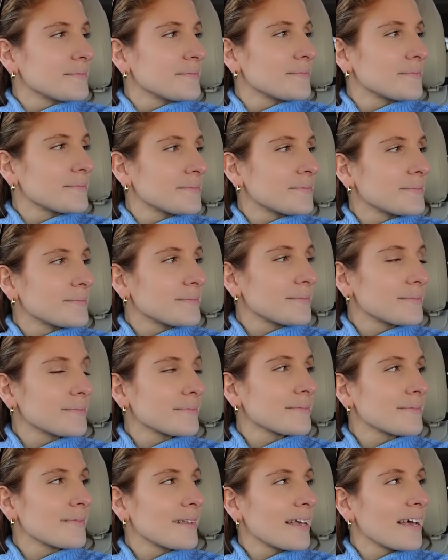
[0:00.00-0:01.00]
I love it.
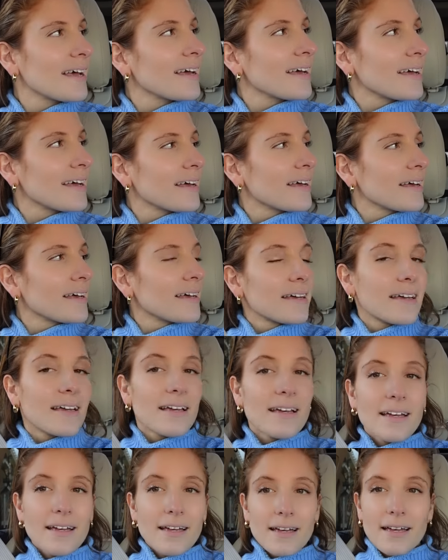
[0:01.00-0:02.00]
Am I putting
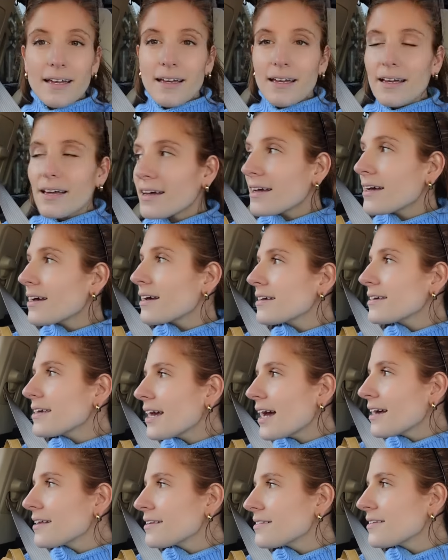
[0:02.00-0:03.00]
you at the door or right
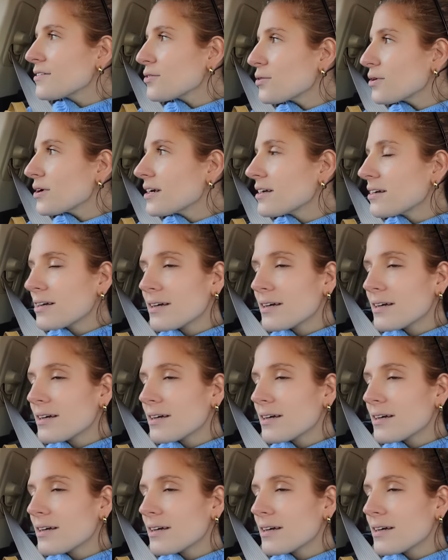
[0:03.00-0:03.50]
Yeah, the door.